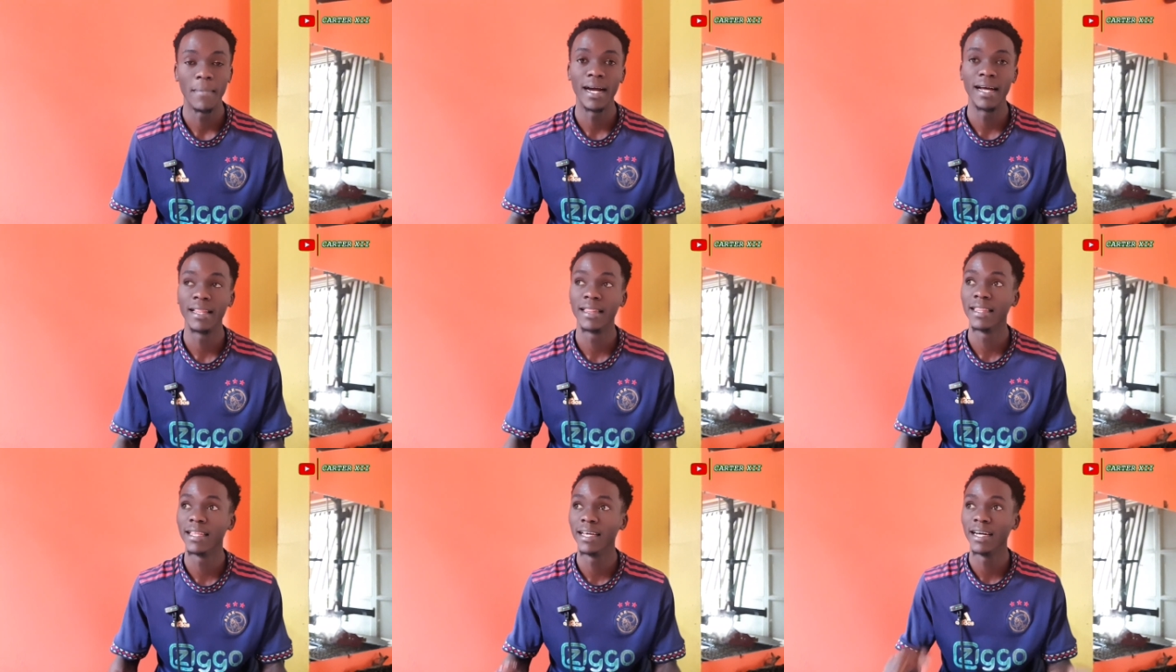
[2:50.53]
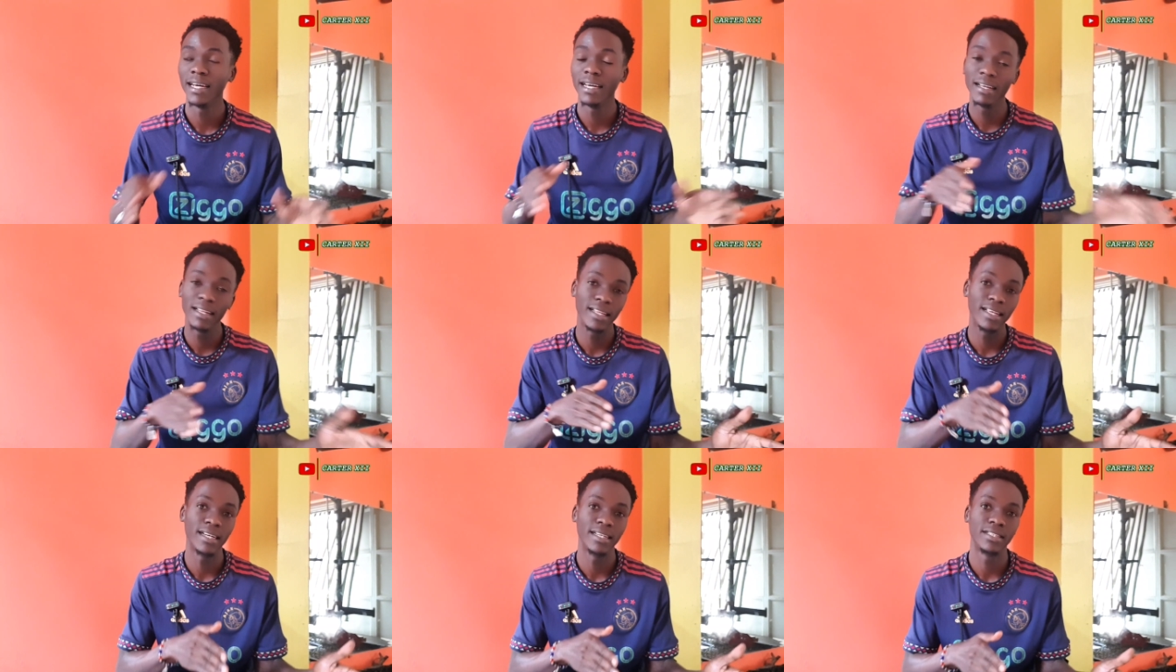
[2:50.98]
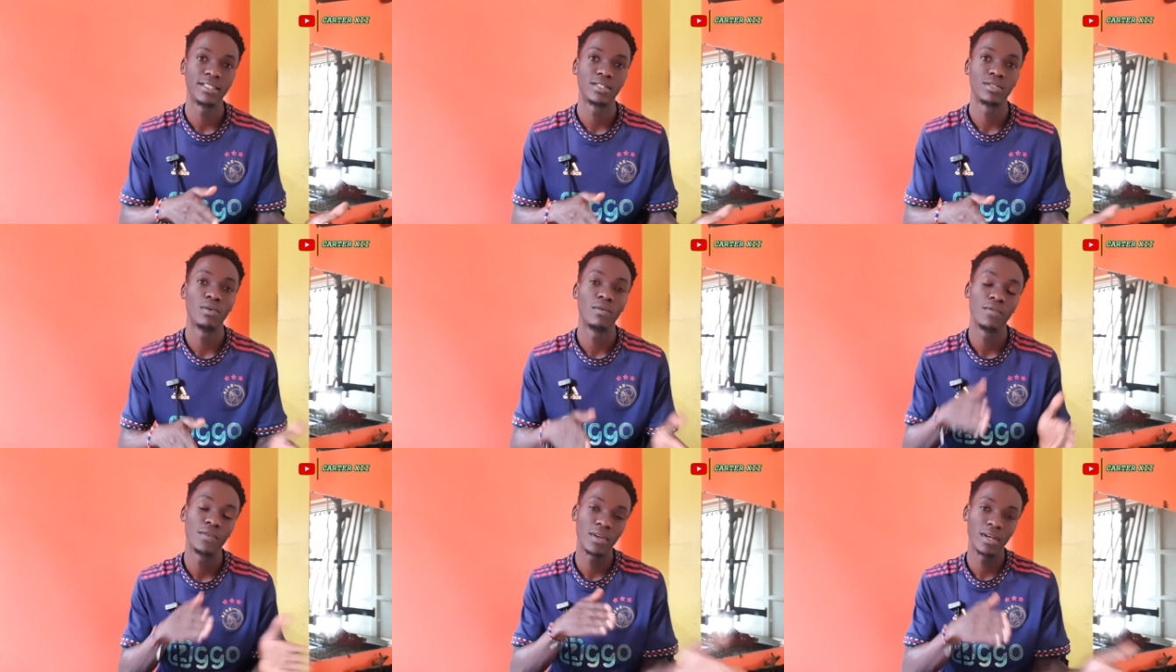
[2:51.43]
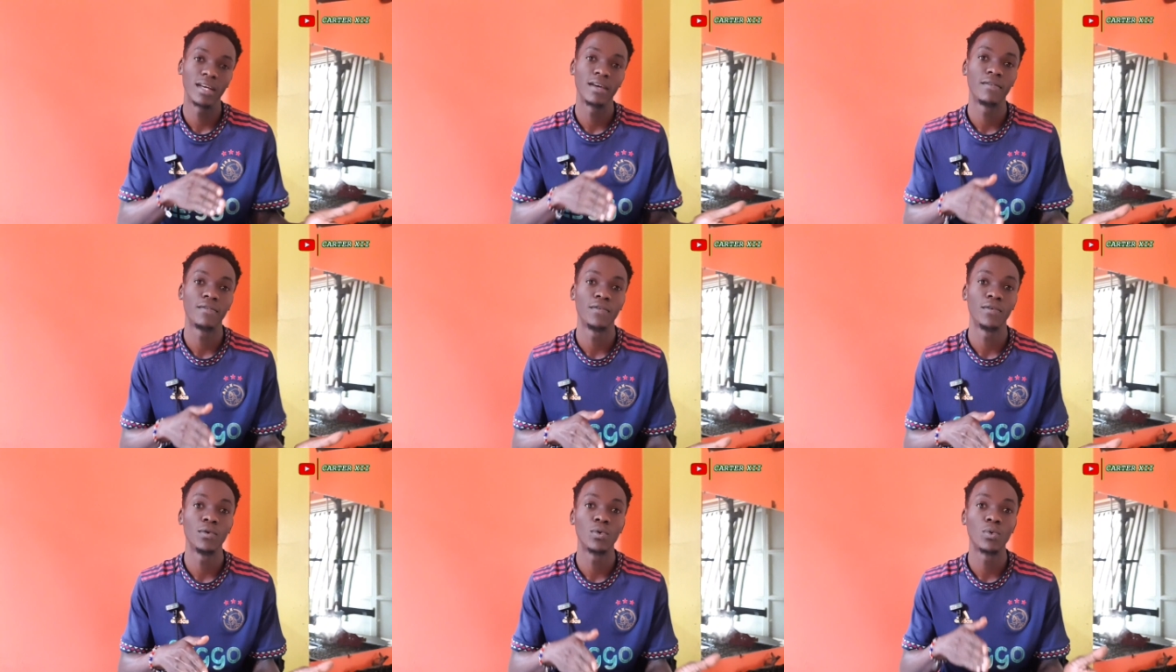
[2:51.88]
and their areas of your
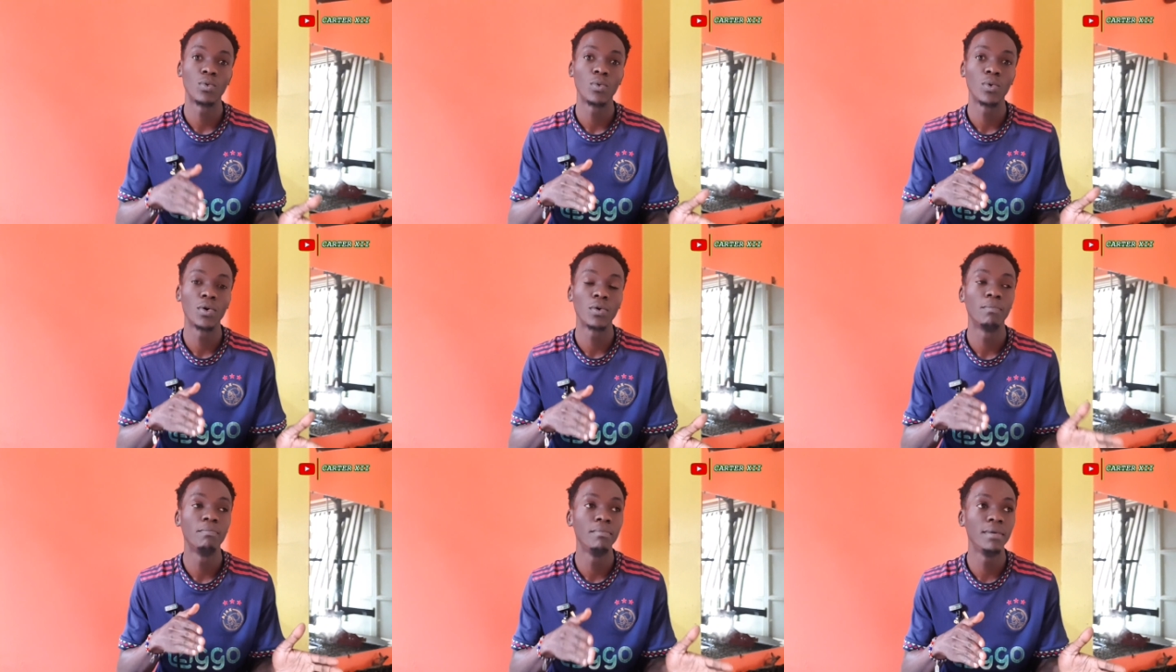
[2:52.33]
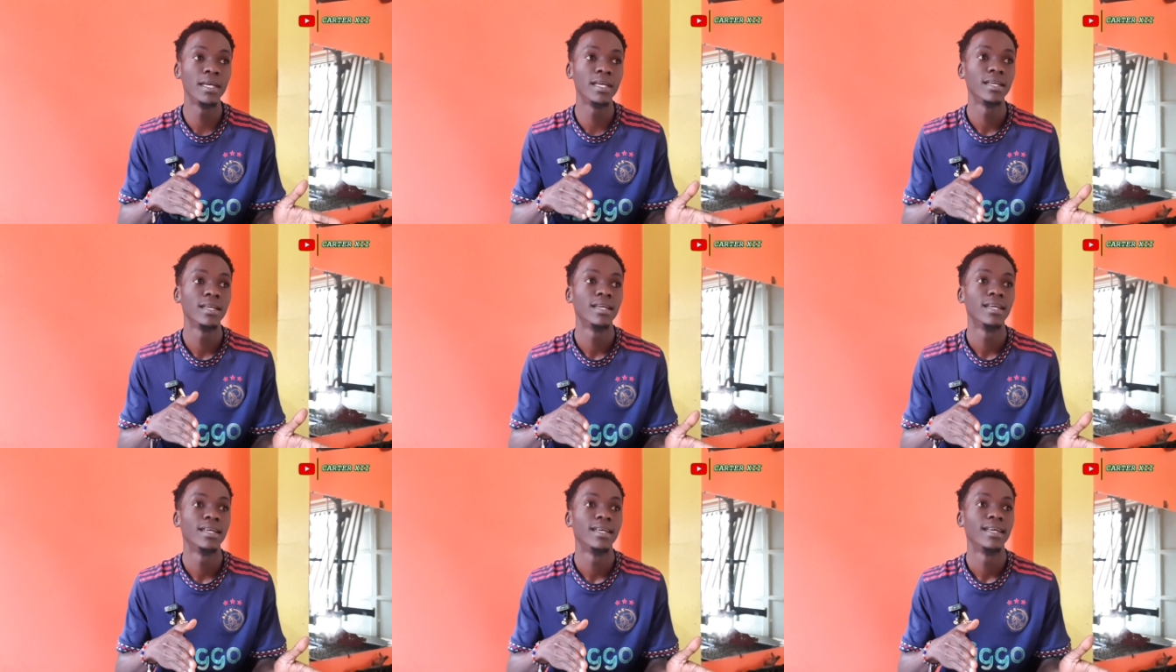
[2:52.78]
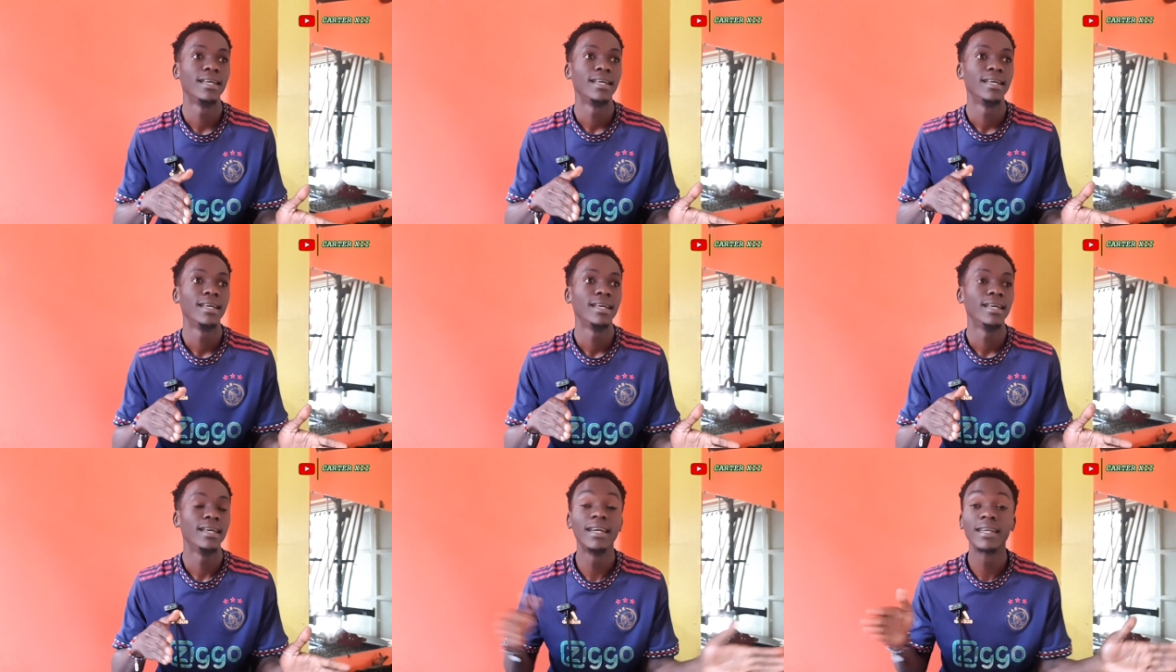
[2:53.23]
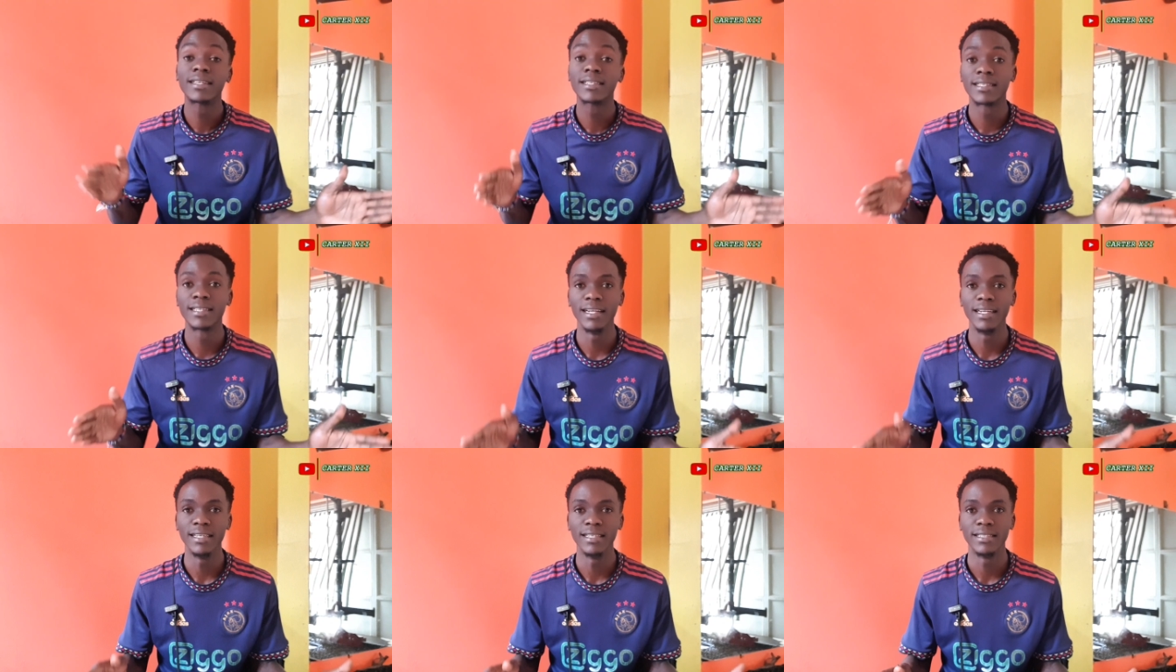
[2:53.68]
life, you will be
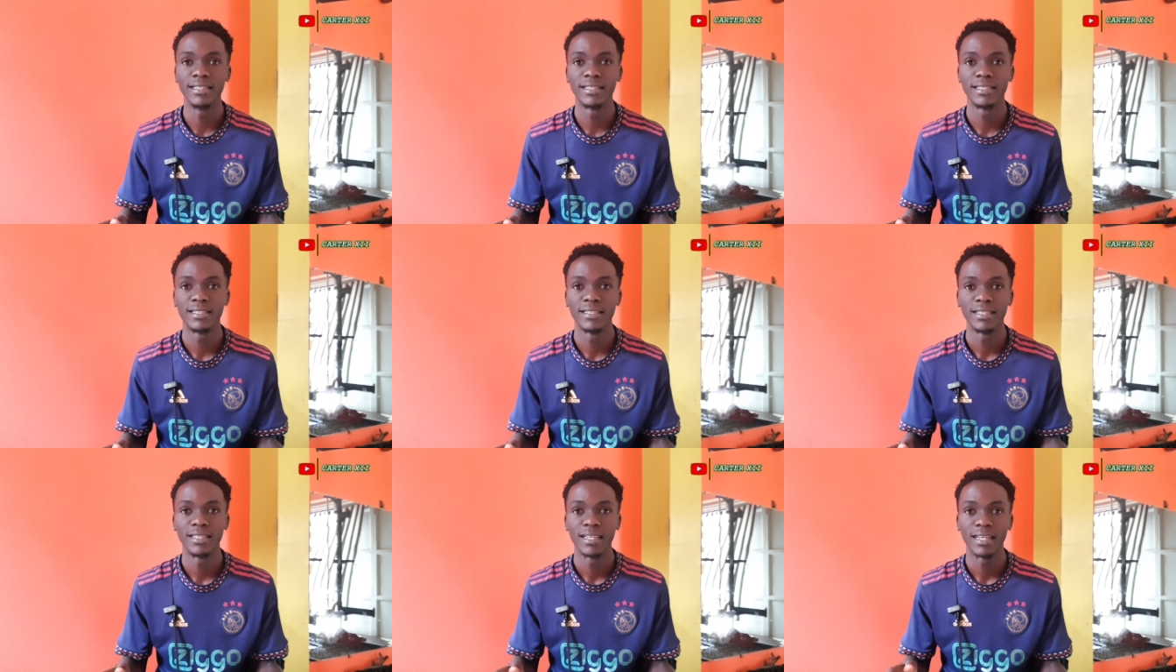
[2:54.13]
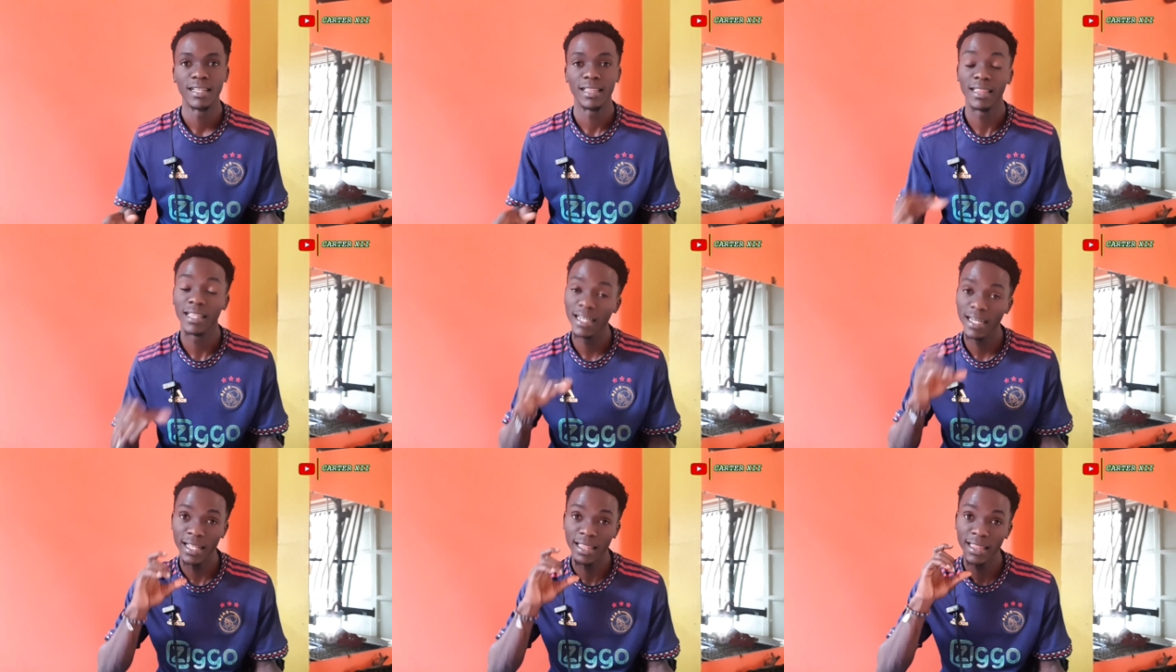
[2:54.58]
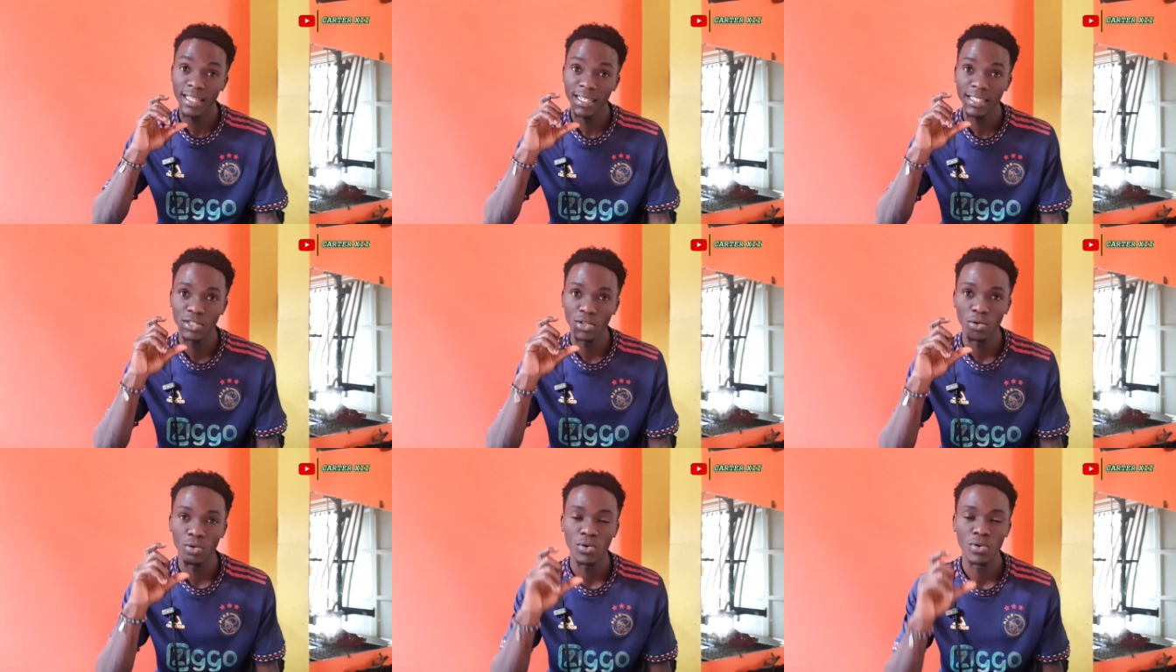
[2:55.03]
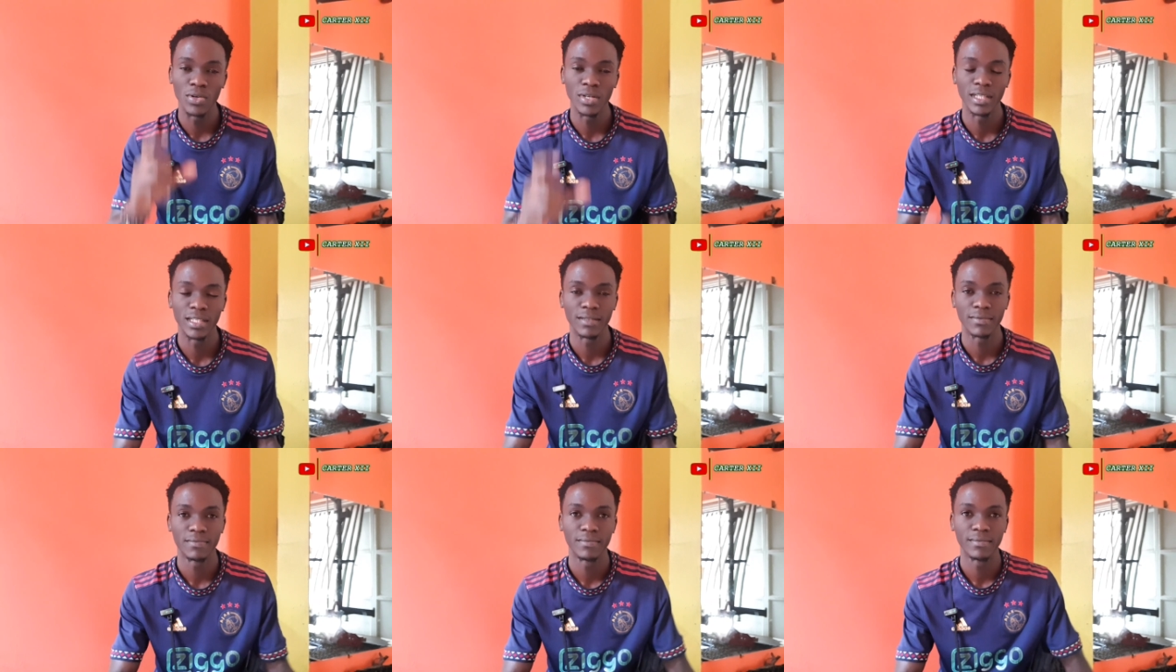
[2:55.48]
excellent. And that's your
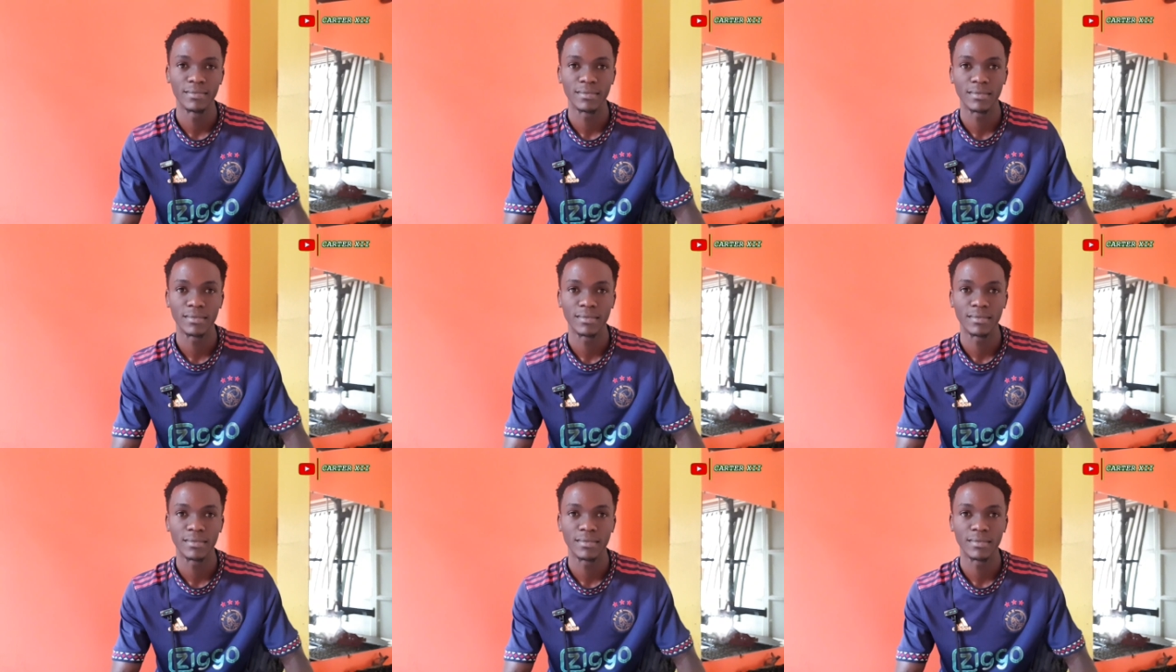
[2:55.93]
calling.